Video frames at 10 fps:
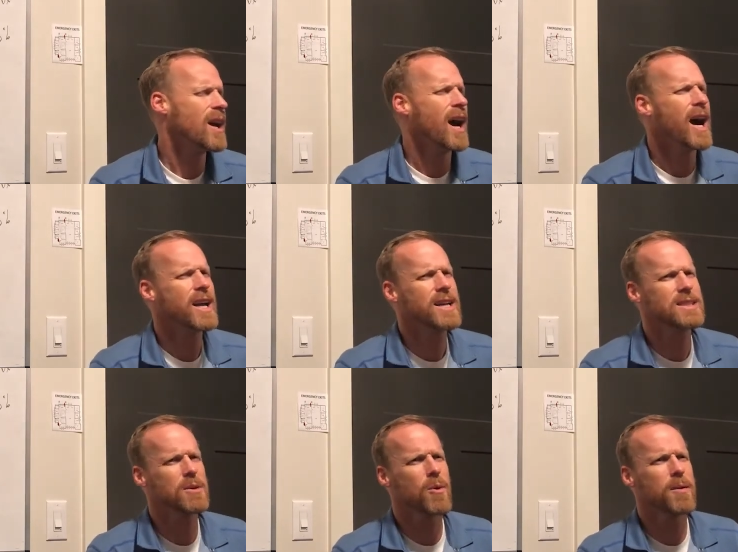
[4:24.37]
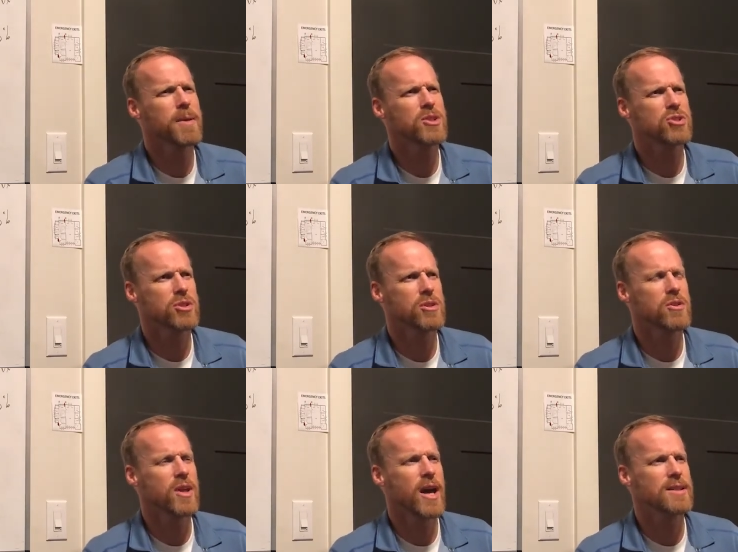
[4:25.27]
I guess I want to make sure
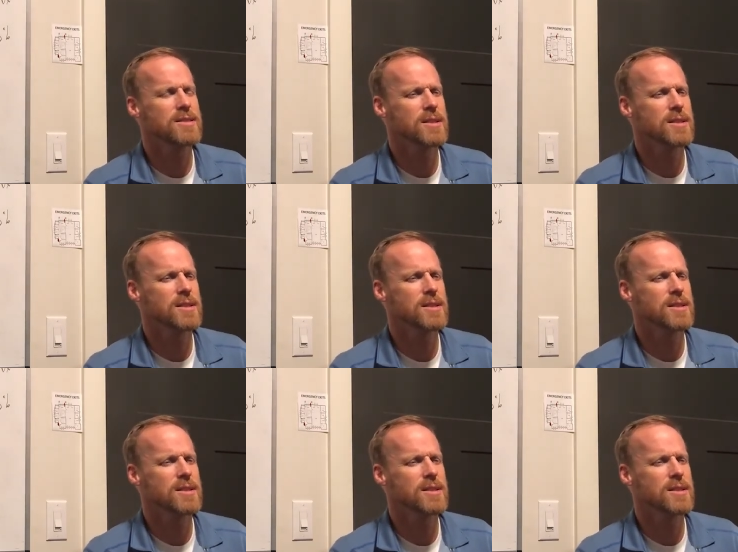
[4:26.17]
that